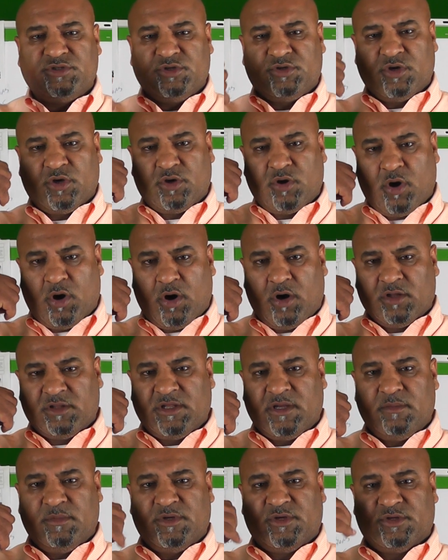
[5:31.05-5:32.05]
You could call
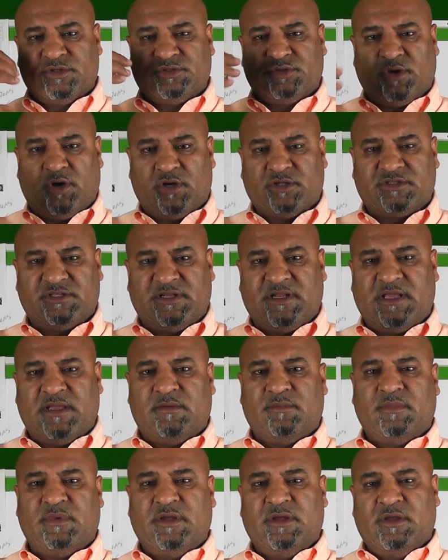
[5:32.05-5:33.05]
them, you could talk to
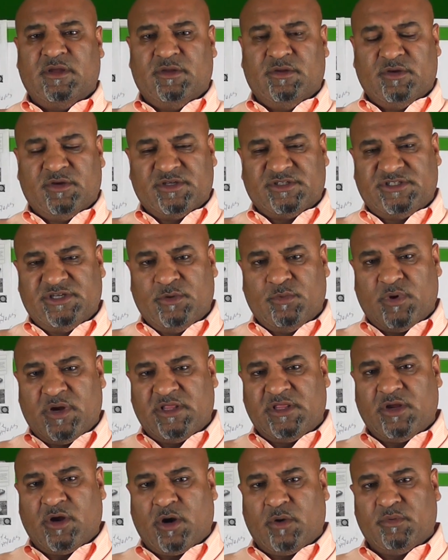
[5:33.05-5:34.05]
them, you could see where
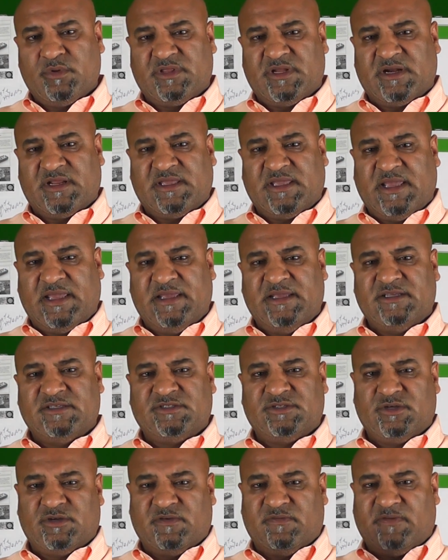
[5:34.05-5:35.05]
they are with their
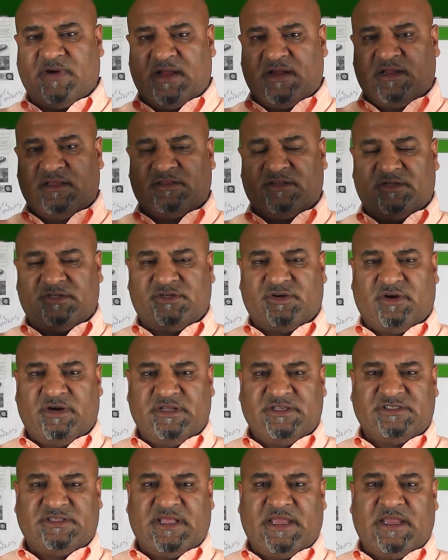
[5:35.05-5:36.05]
case, you could find out the
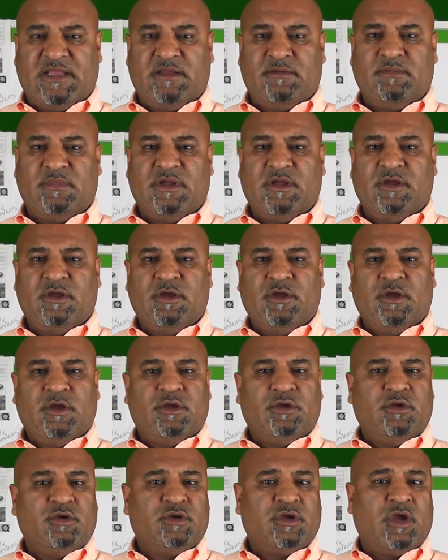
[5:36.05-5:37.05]
attorney's name,
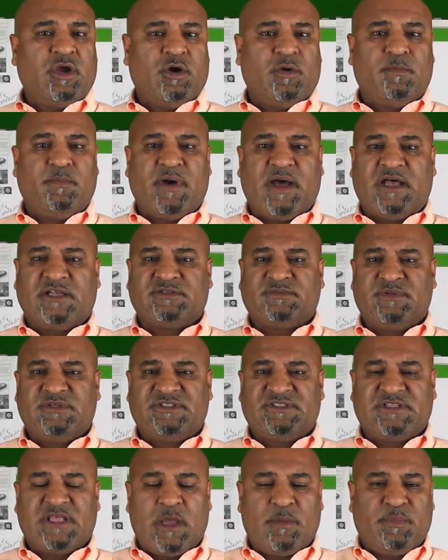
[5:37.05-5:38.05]
you could help possibly
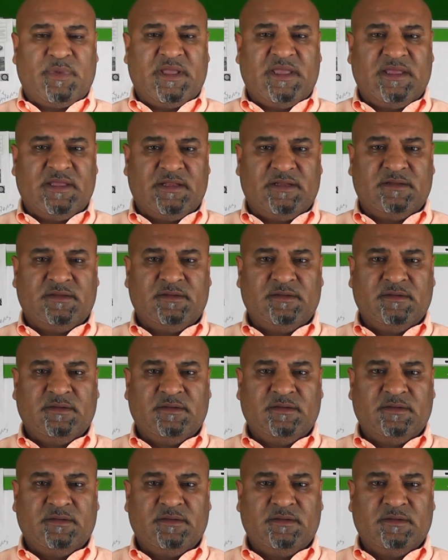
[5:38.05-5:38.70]
step in